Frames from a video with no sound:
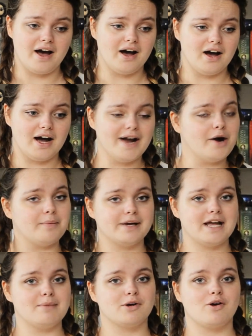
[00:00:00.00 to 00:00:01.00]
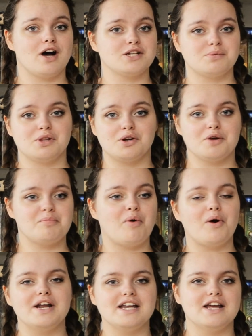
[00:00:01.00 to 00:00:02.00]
I hope I came across with a good point